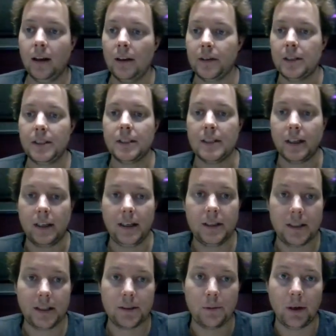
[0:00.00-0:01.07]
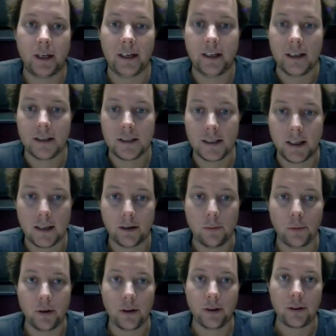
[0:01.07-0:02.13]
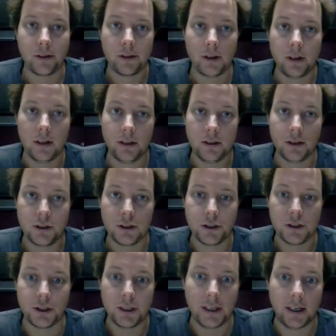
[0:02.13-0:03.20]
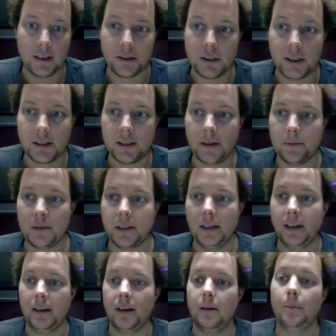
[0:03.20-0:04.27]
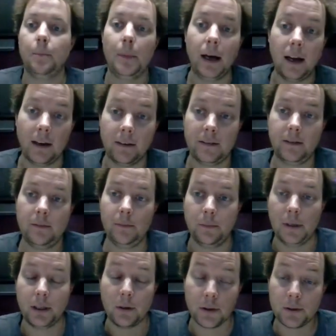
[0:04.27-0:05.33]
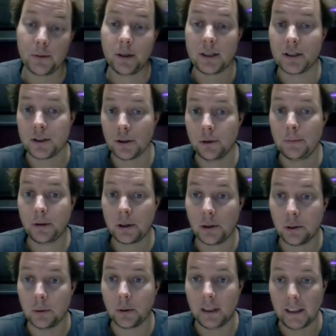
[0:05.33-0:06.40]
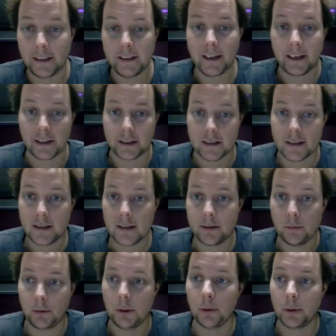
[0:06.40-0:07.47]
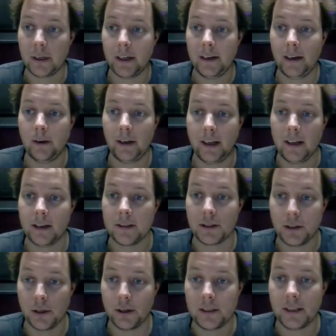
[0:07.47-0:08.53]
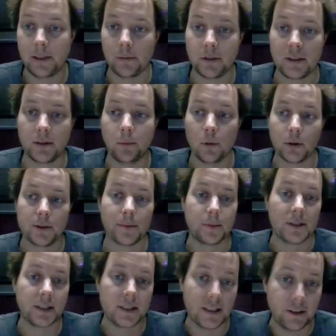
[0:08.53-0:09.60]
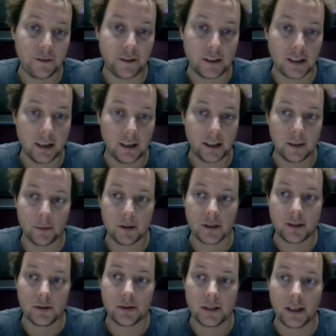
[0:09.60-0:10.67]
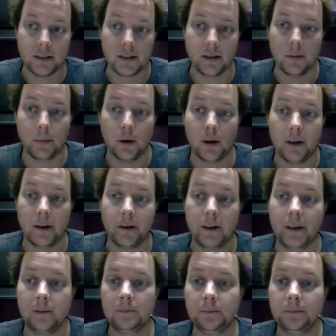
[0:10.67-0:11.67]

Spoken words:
This is the easiest way to get started with gr-gsm scanner. But because we are super cool elite hackers, we will get our hands dirty with some more specific arguments to send to the binary.